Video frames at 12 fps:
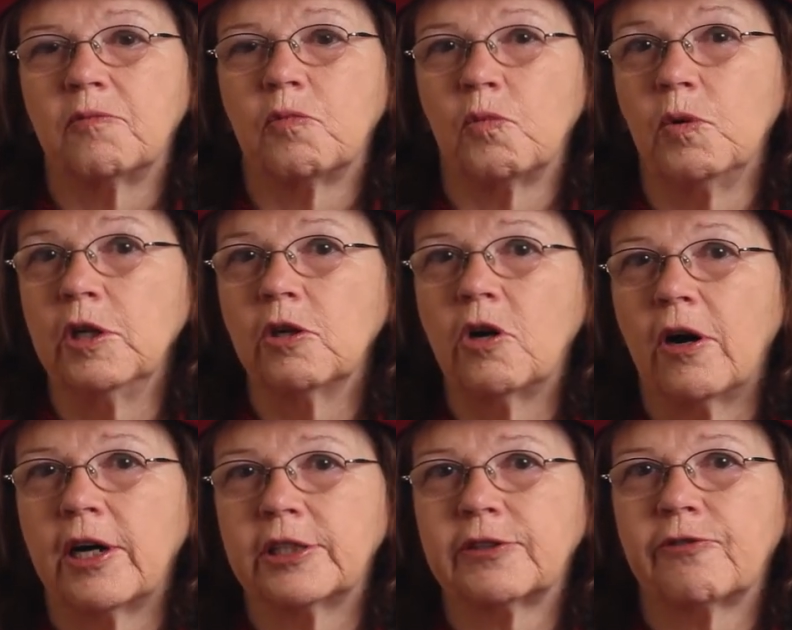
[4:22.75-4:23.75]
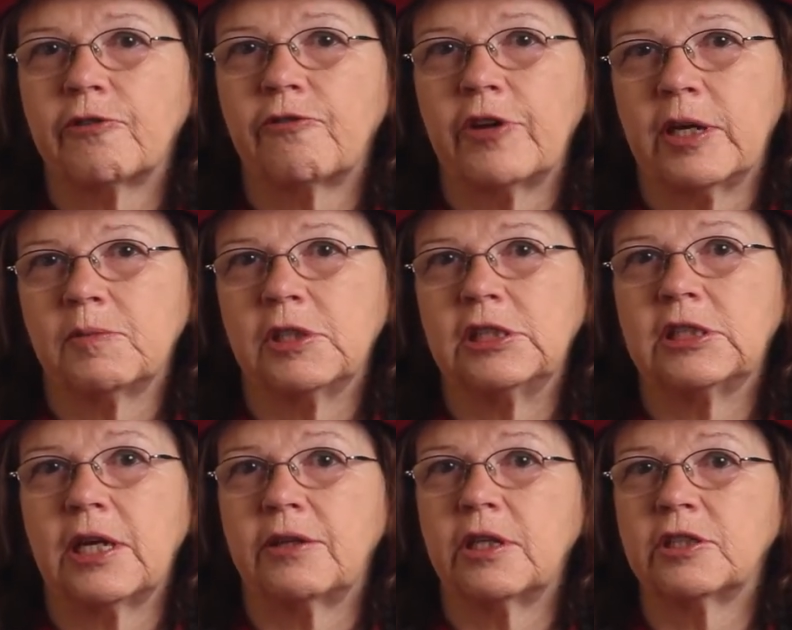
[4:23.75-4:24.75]
real costs for families
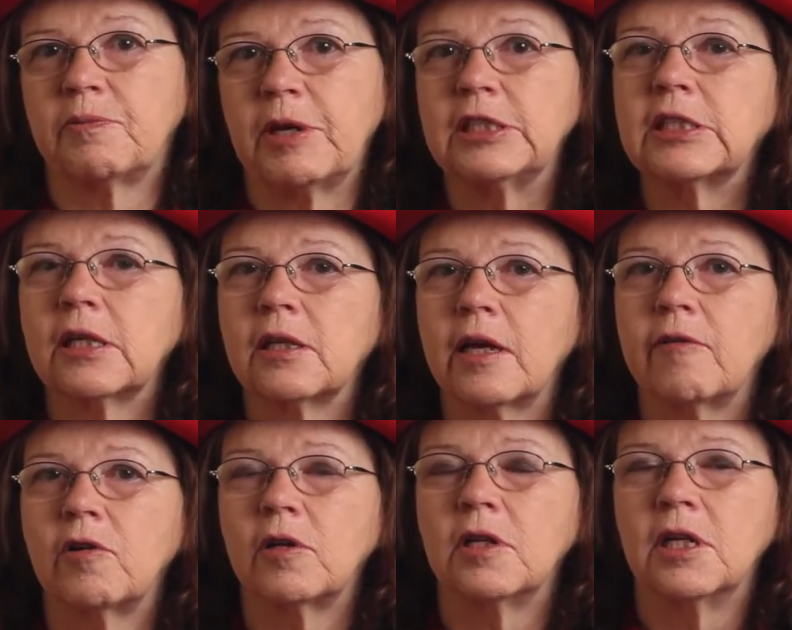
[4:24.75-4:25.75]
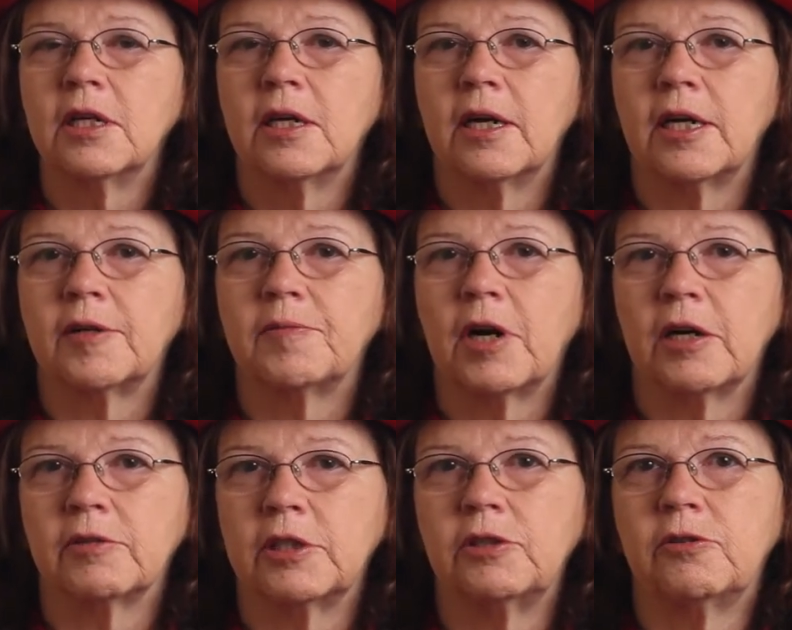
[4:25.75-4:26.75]
at this basic level
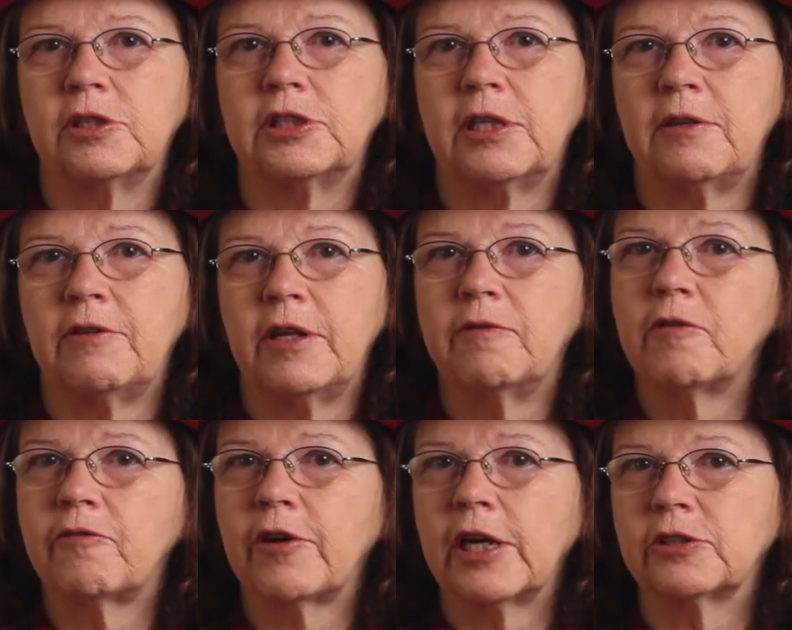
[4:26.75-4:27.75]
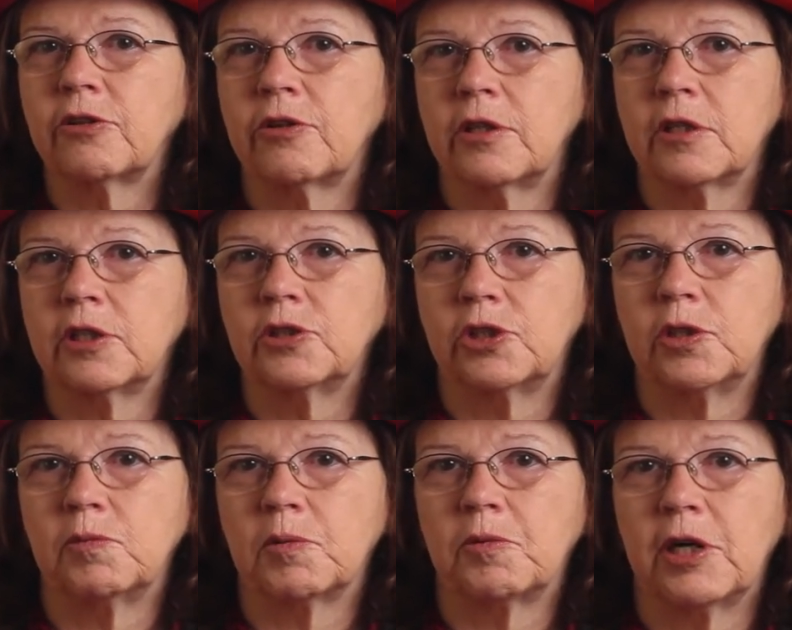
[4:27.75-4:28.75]
are increasing even faster than the
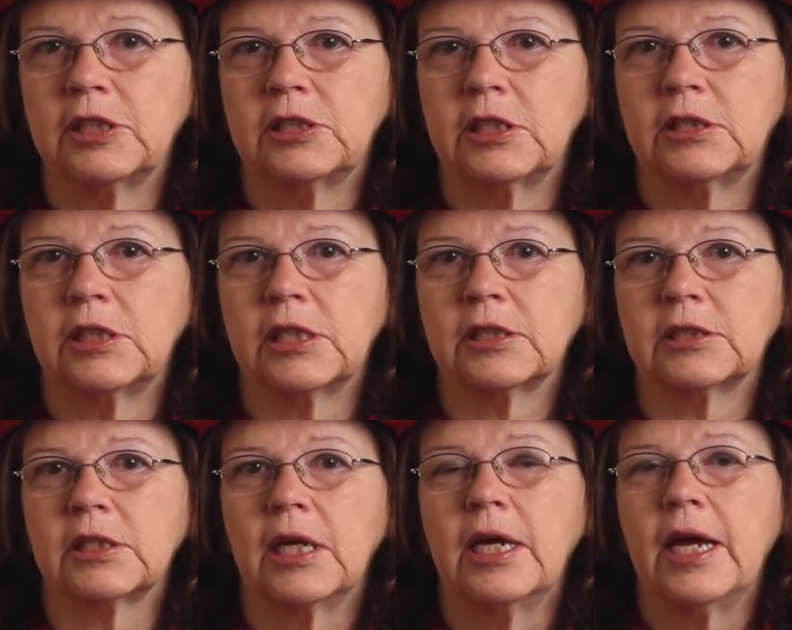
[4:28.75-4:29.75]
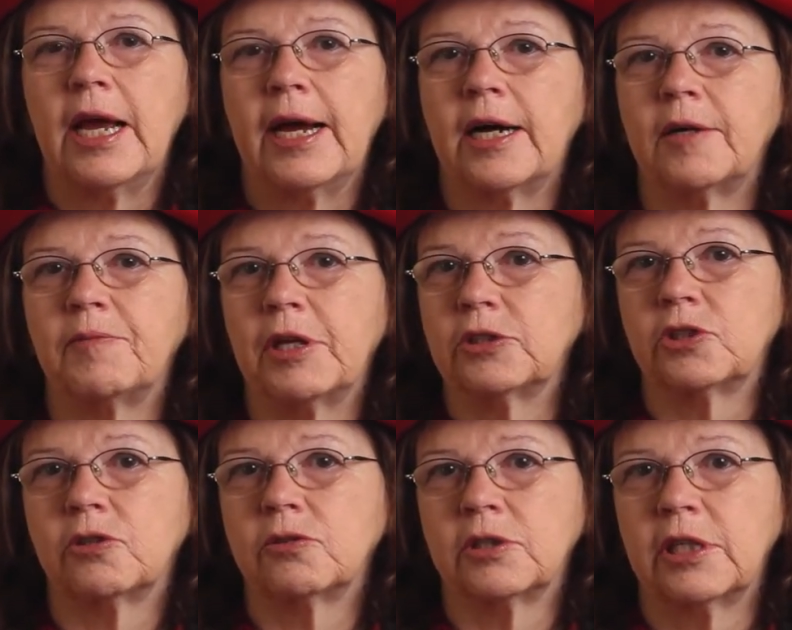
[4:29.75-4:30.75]
Consumer Price Index, and
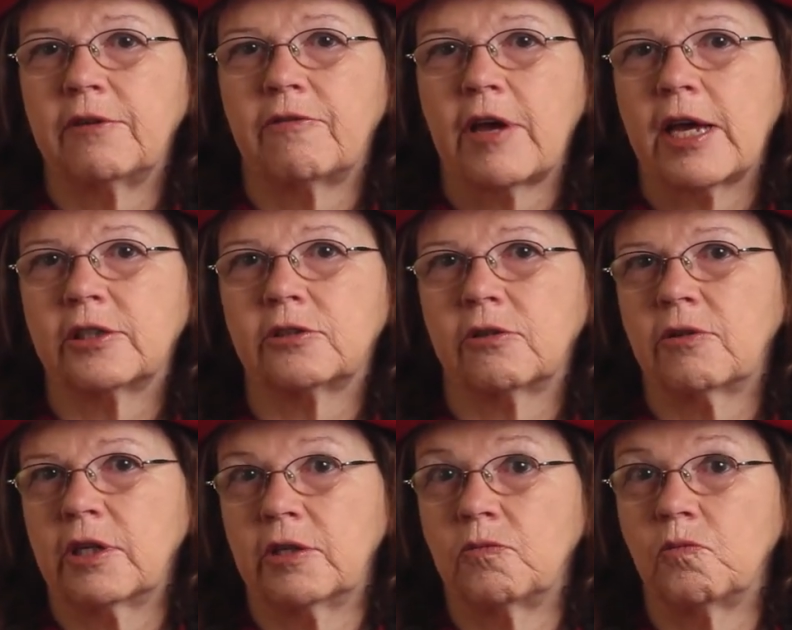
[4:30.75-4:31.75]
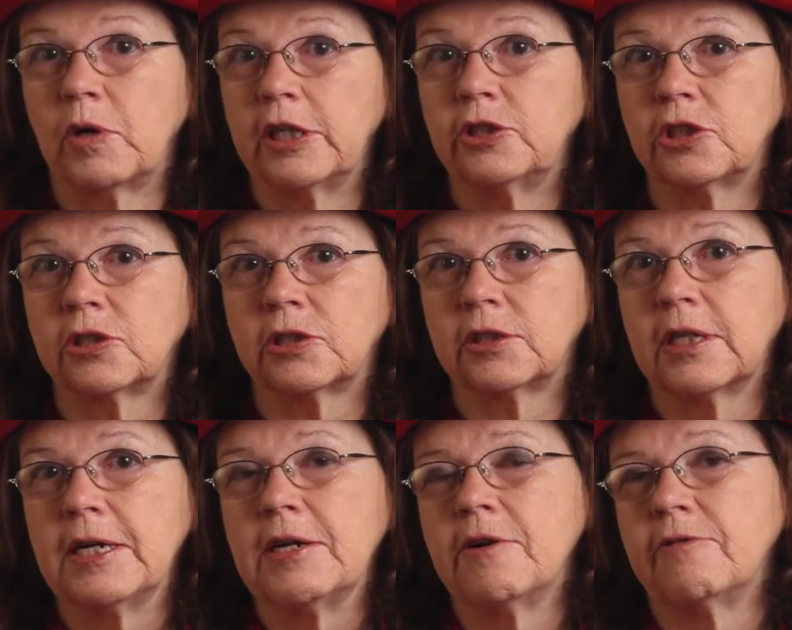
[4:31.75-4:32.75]
certainly faster than wages.
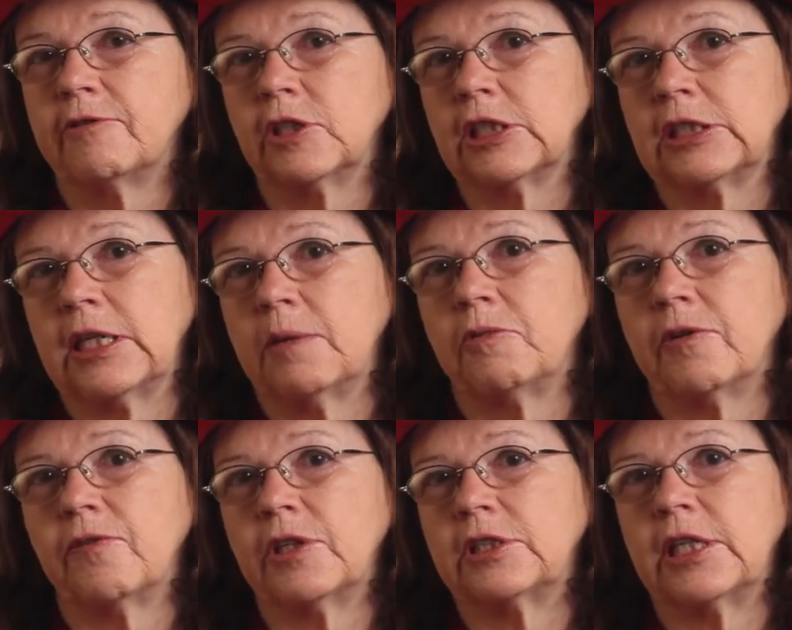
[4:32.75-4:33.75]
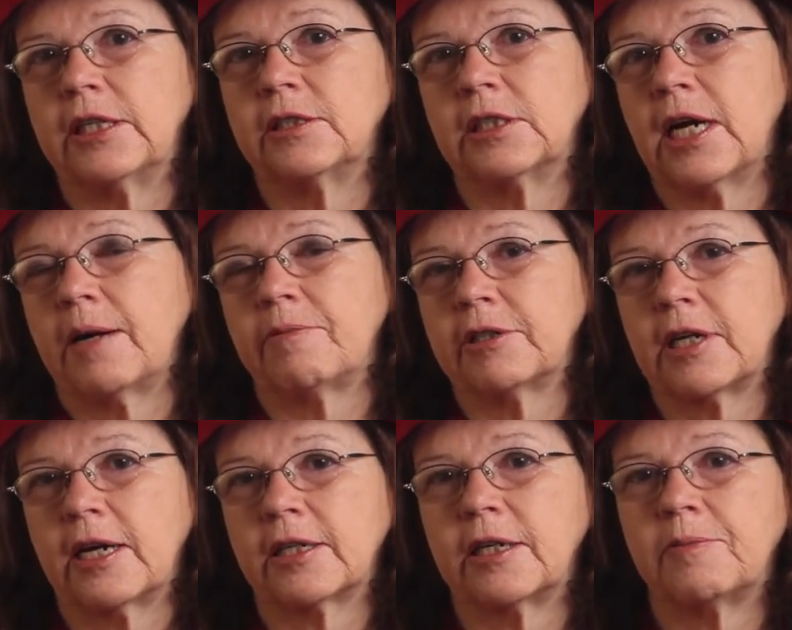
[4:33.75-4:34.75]
For example, of the 10 top
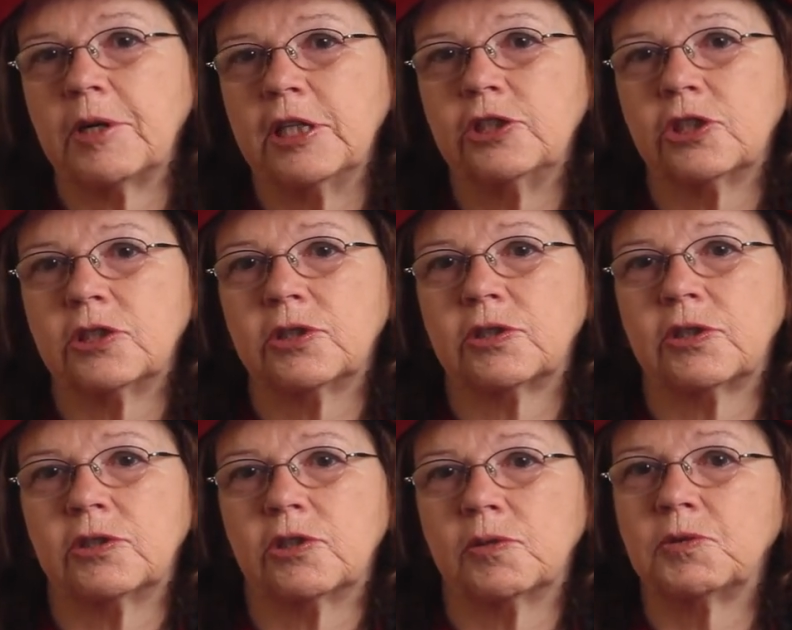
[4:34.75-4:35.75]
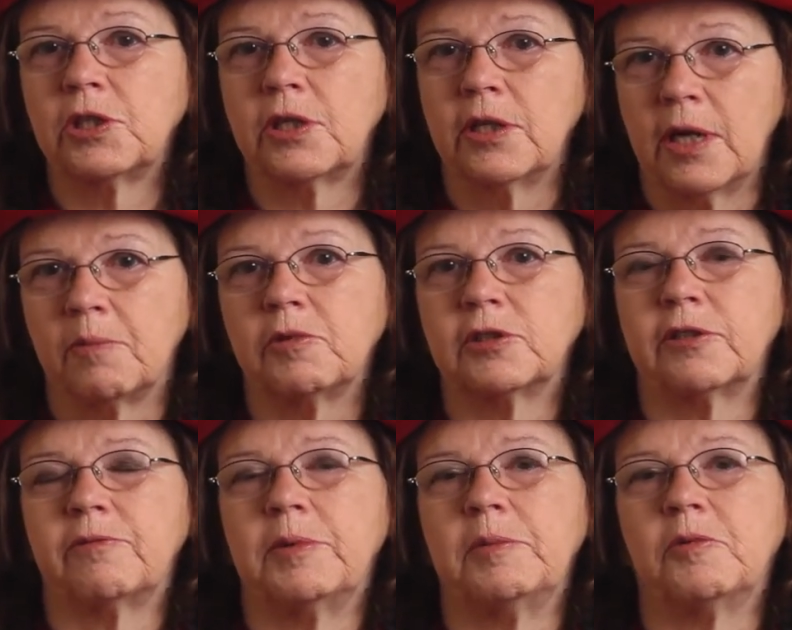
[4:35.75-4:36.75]
occupations in terms of the numbers
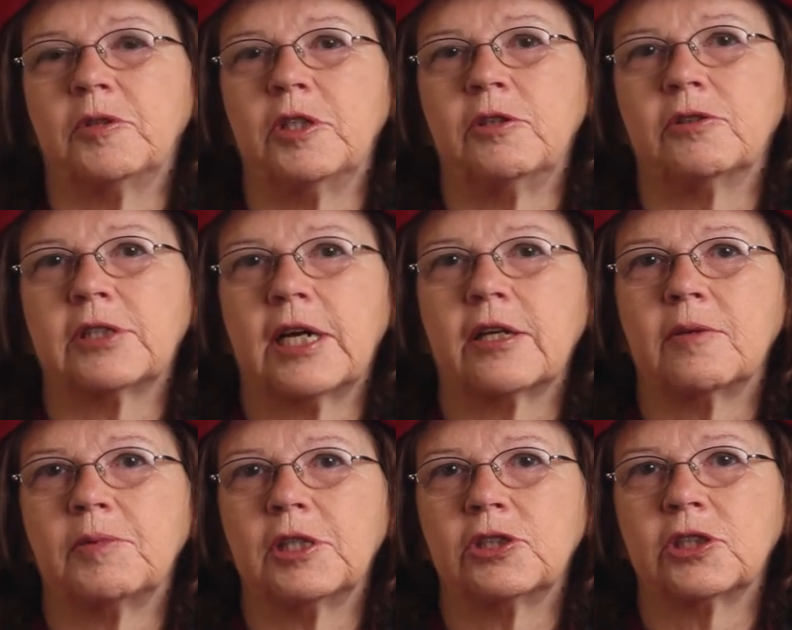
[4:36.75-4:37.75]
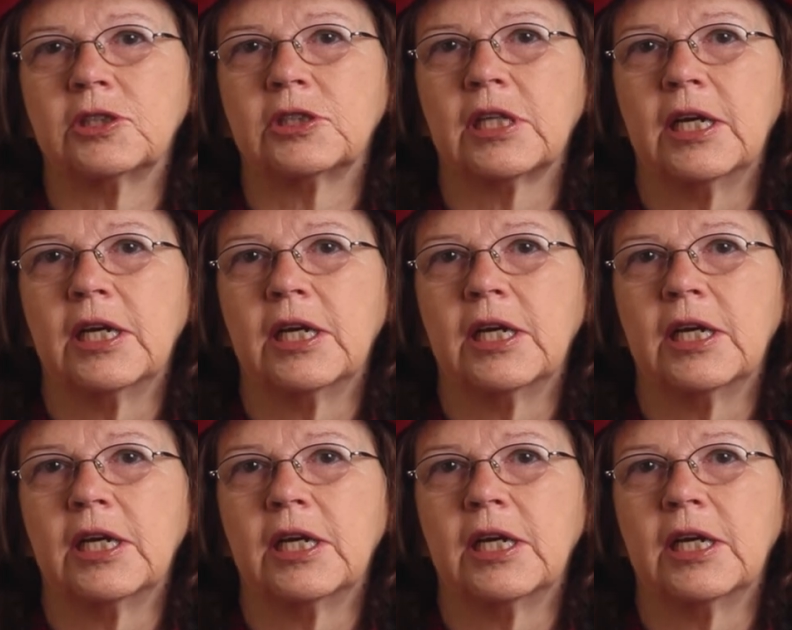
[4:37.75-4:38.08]
of people in those occupations